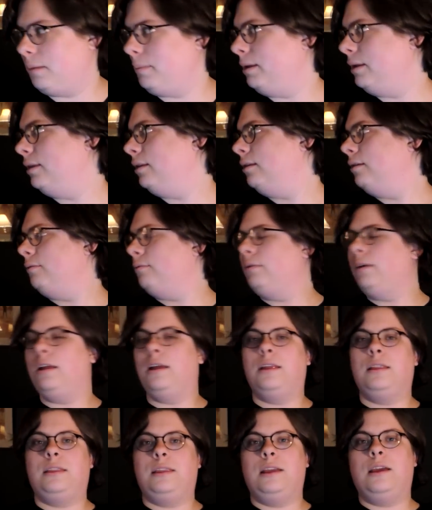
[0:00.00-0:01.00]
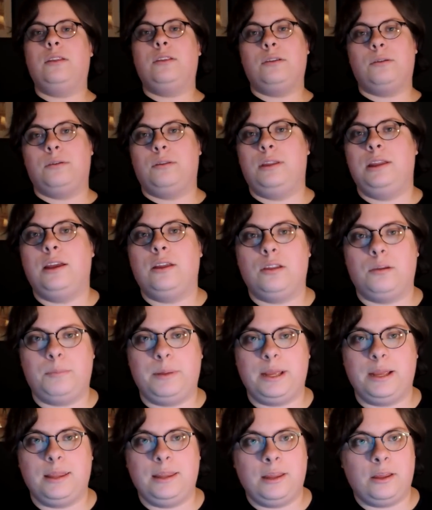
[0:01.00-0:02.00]
I mean, the other the other
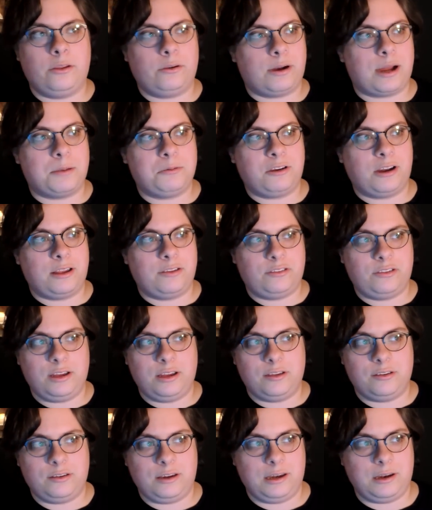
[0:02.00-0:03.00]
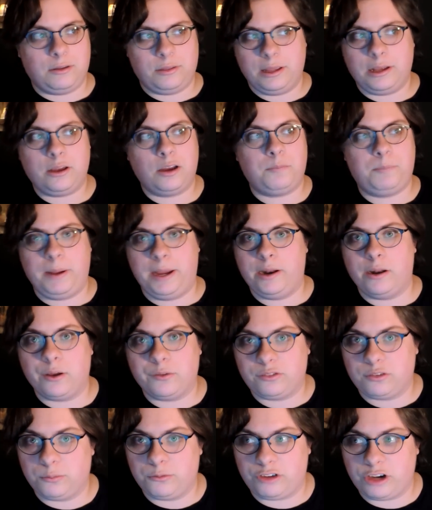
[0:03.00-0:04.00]
big the other option I see is you know they could have paid
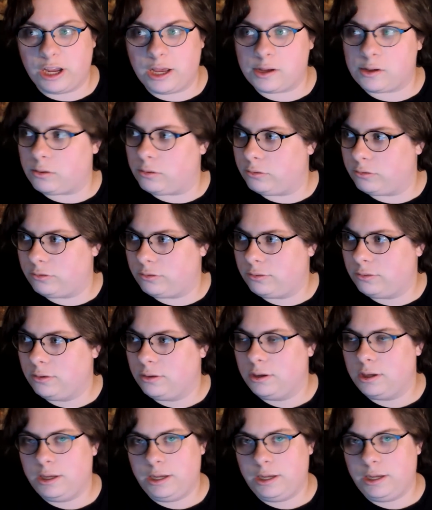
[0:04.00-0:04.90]
off some jackals.